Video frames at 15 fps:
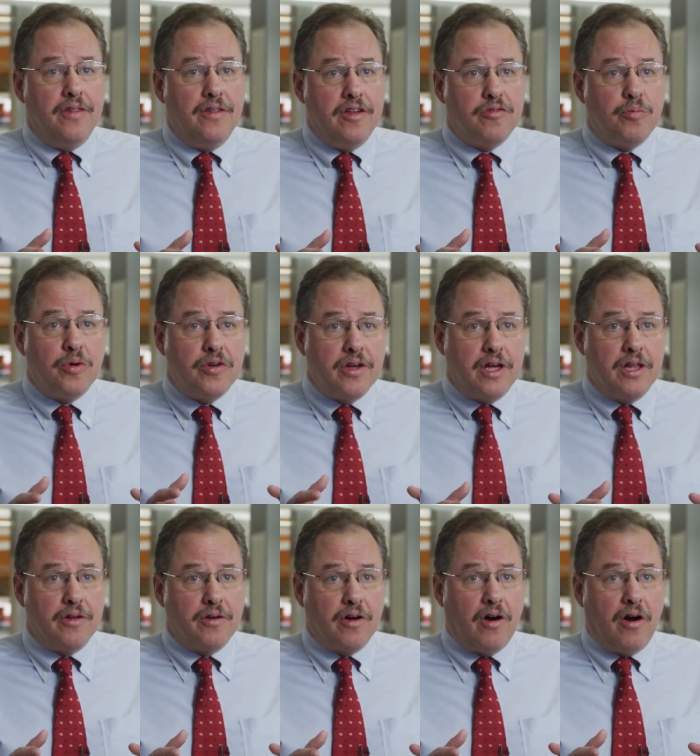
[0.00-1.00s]
this
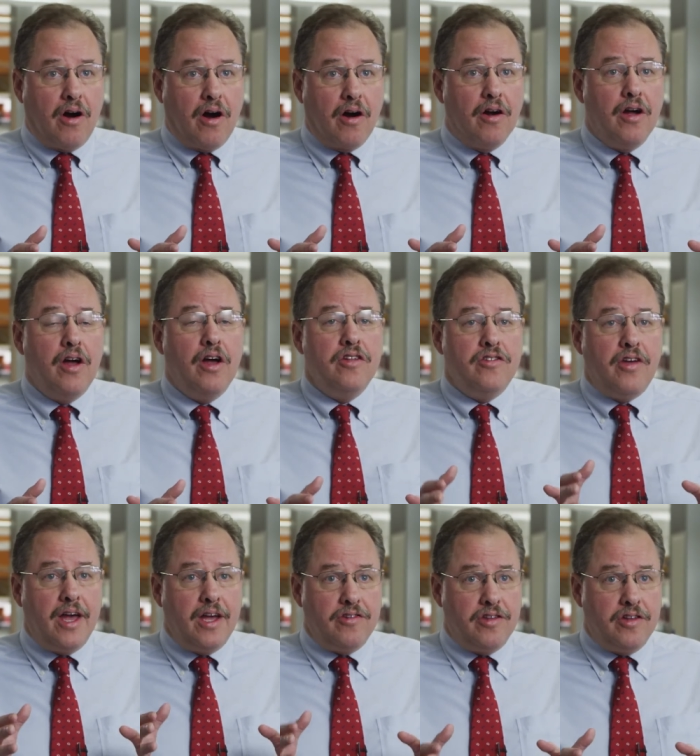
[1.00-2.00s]
particular CAR
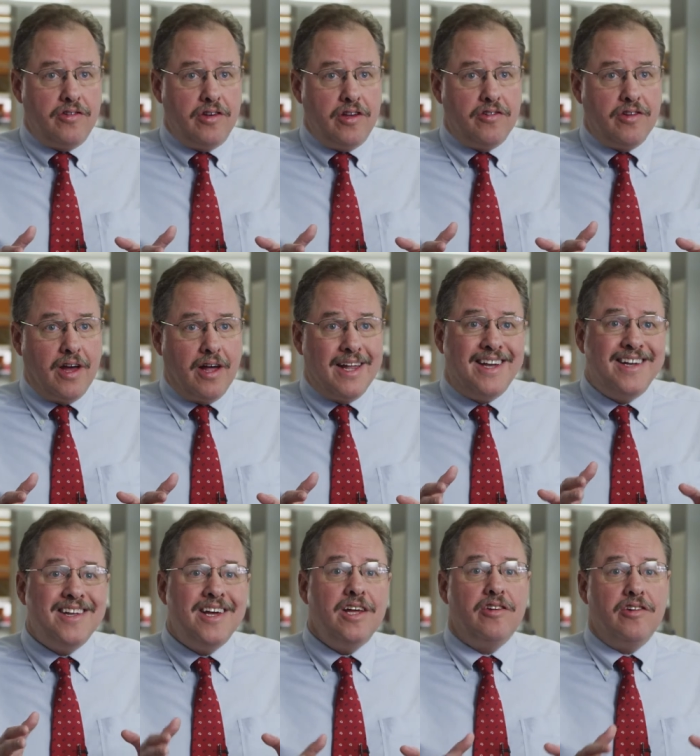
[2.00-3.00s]
takes the T cell
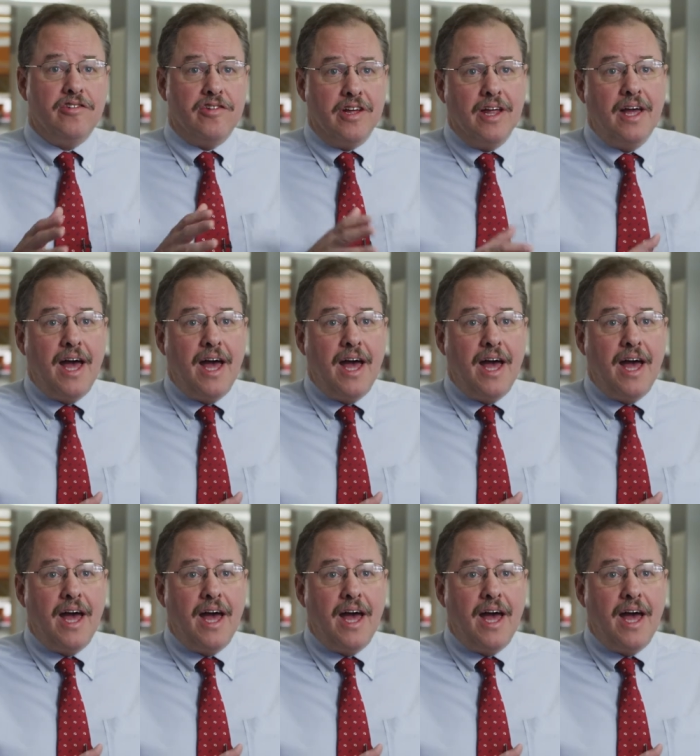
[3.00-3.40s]
and teaches it